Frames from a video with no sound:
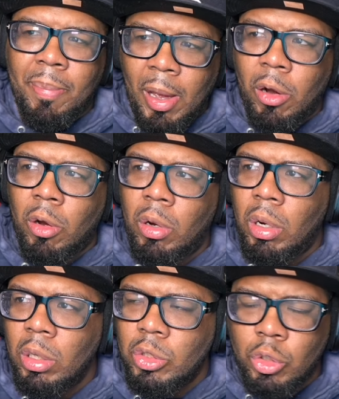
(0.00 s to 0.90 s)
better
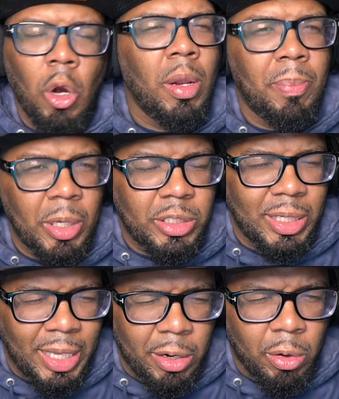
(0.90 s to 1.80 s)
starting
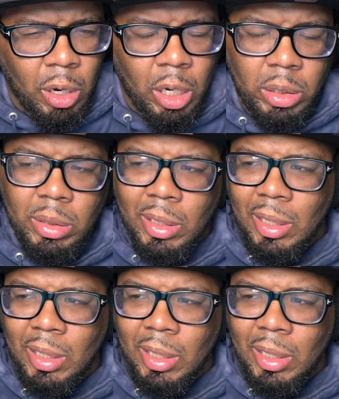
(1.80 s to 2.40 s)
pitching later on?